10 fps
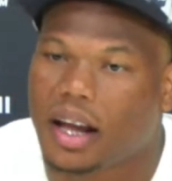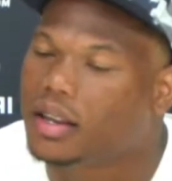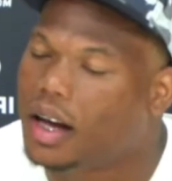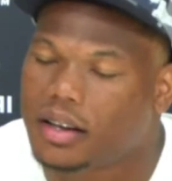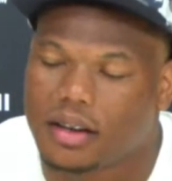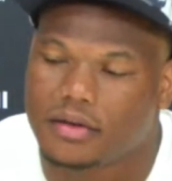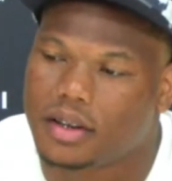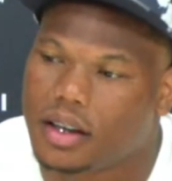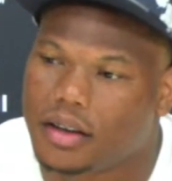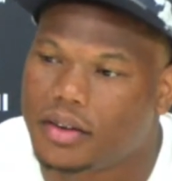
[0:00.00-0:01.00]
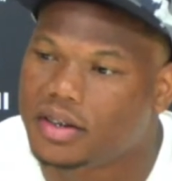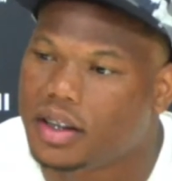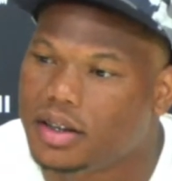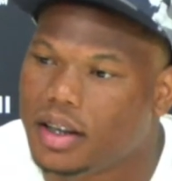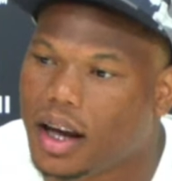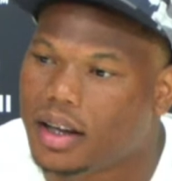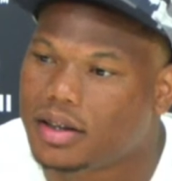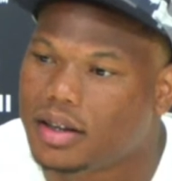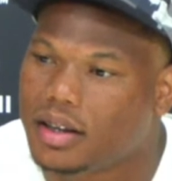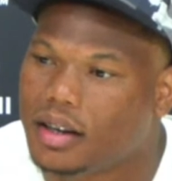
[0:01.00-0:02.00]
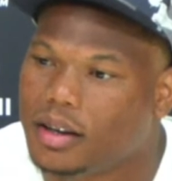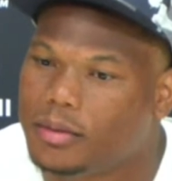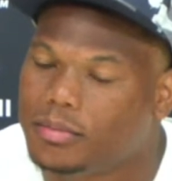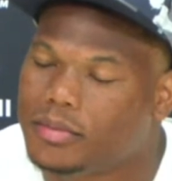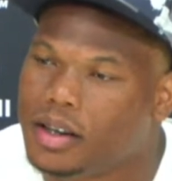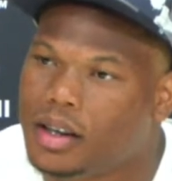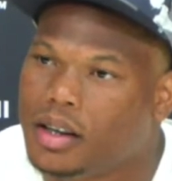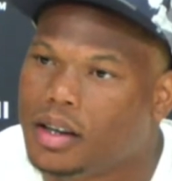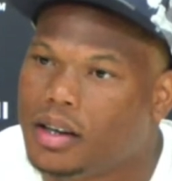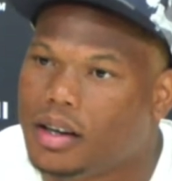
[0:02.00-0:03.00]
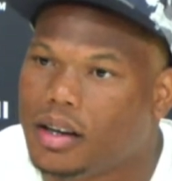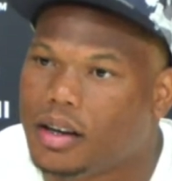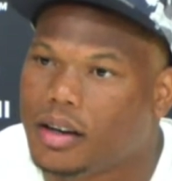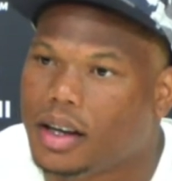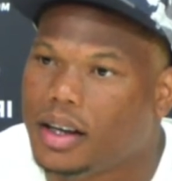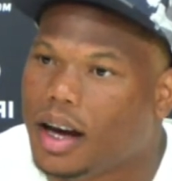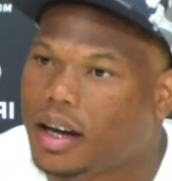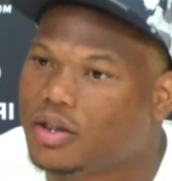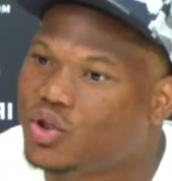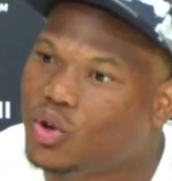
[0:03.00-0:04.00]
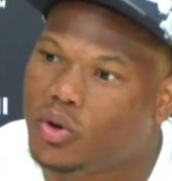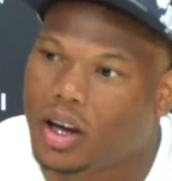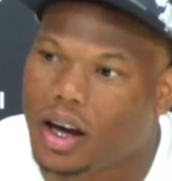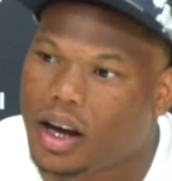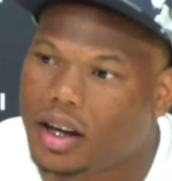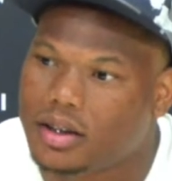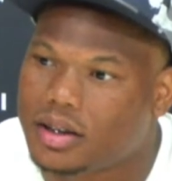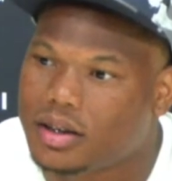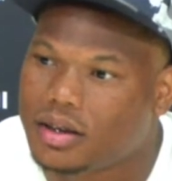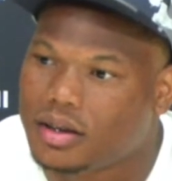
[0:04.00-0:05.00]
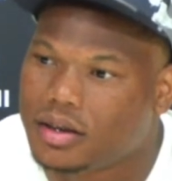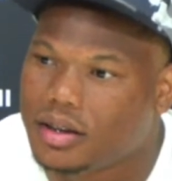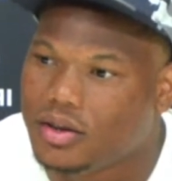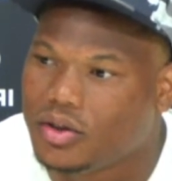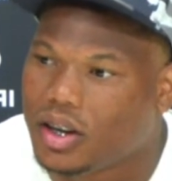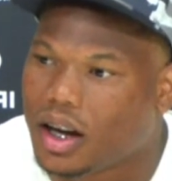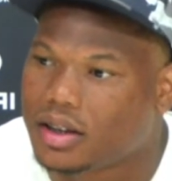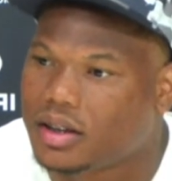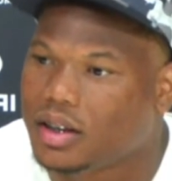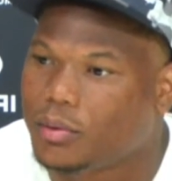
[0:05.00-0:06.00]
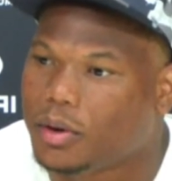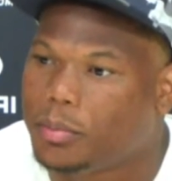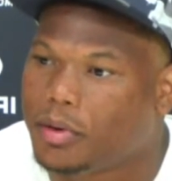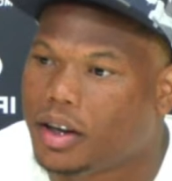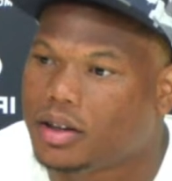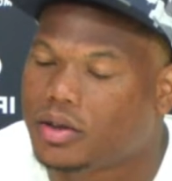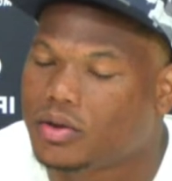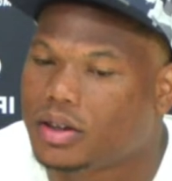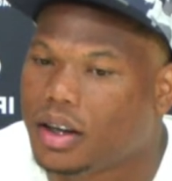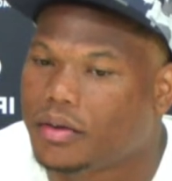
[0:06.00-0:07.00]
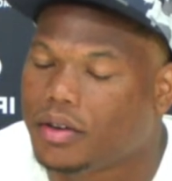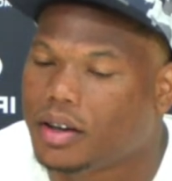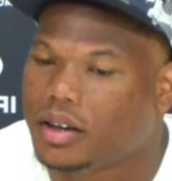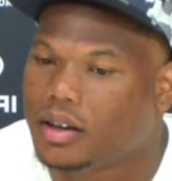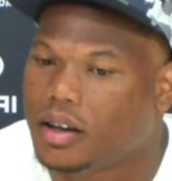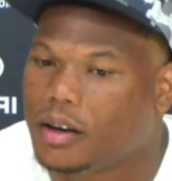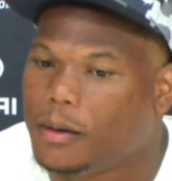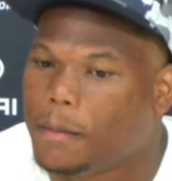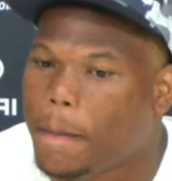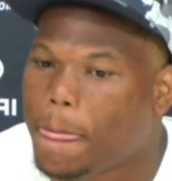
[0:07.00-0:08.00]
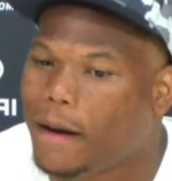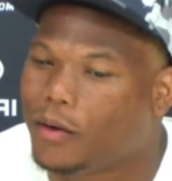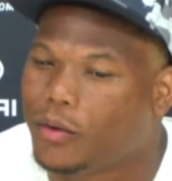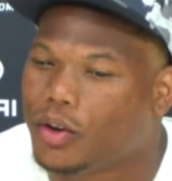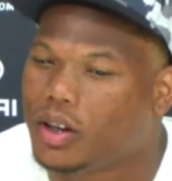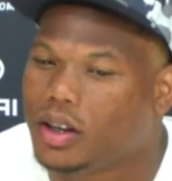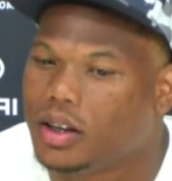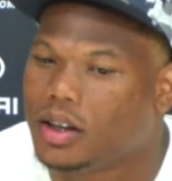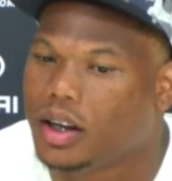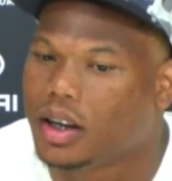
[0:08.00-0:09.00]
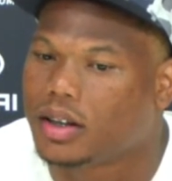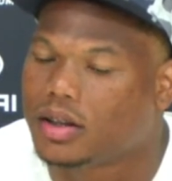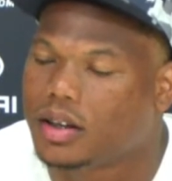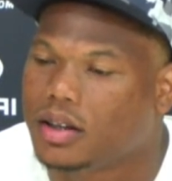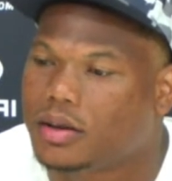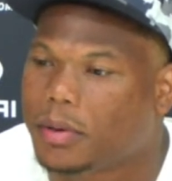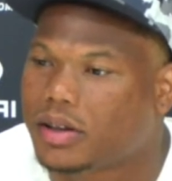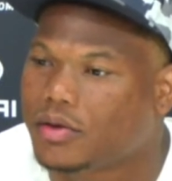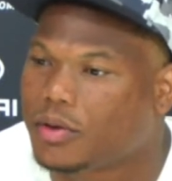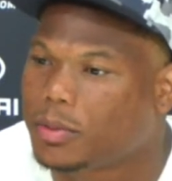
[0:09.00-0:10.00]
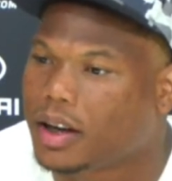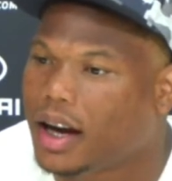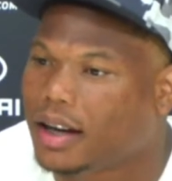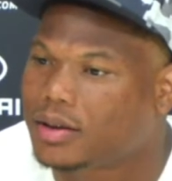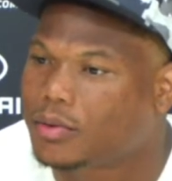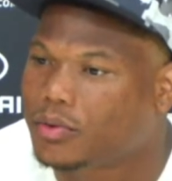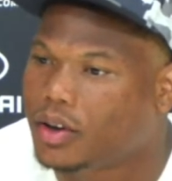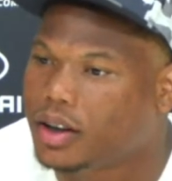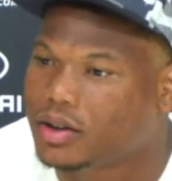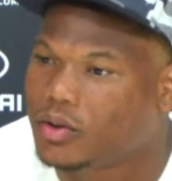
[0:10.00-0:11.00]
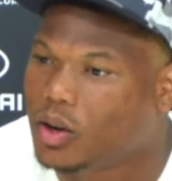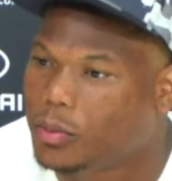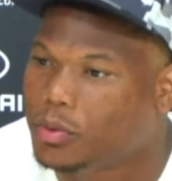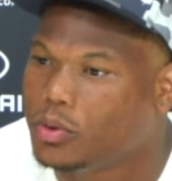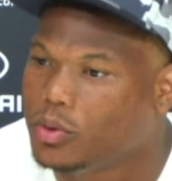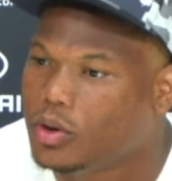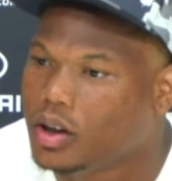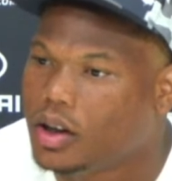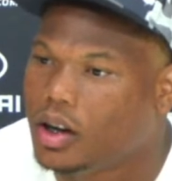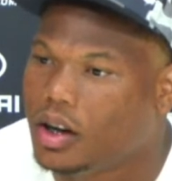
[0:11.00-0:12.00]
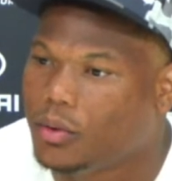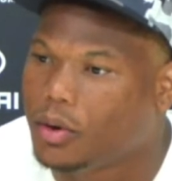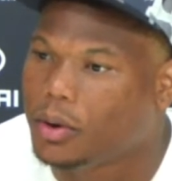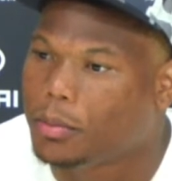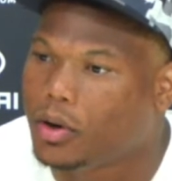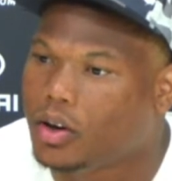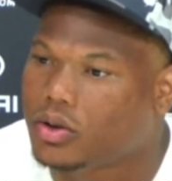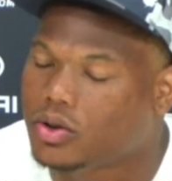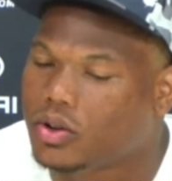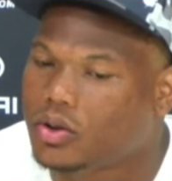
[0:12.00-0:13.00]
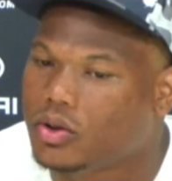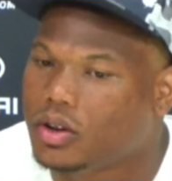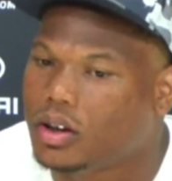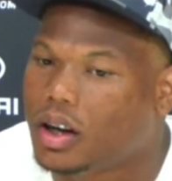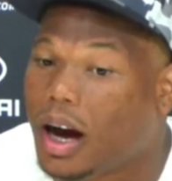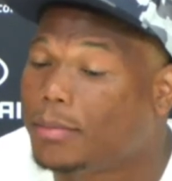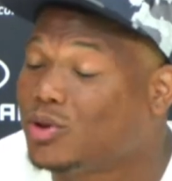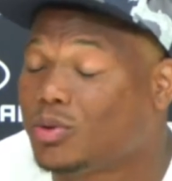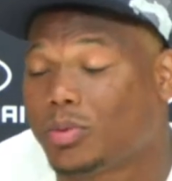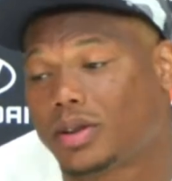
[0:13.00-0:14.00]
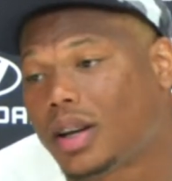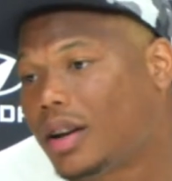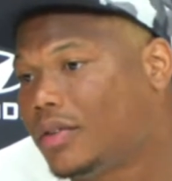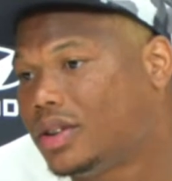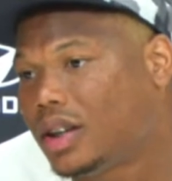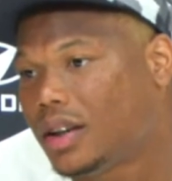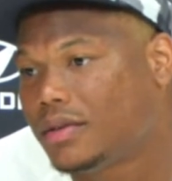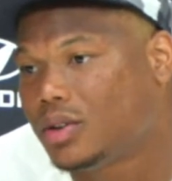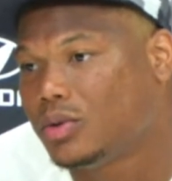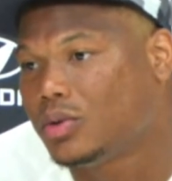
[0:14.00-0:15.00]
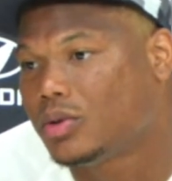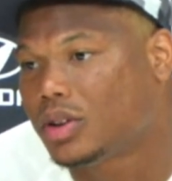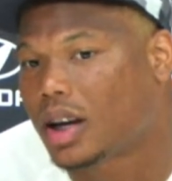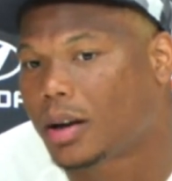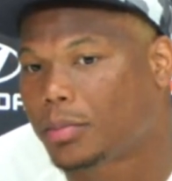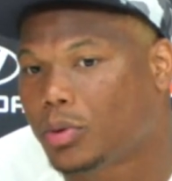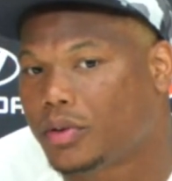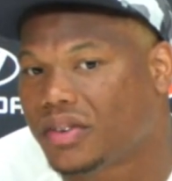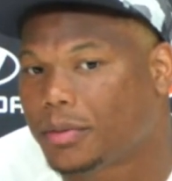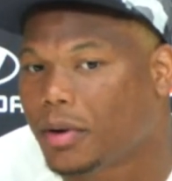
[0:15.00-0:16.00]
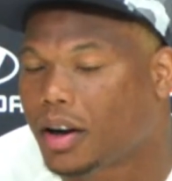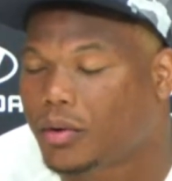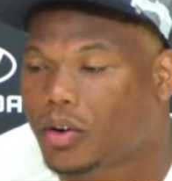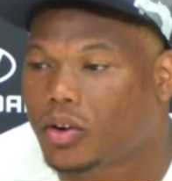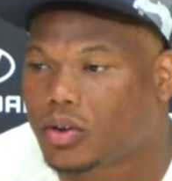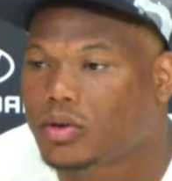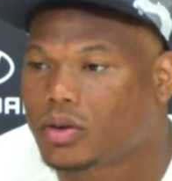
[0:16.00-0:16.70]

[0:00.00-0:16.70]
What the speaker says: I love Tev. He's nasty. He got controlled chaos, and you kind of see it when he playing, so it's definitely a really good thing to see, especially from the guys up front that's going to help you run the ball. So I'm super excited for Tev, too, to kind of prove everybody wrong.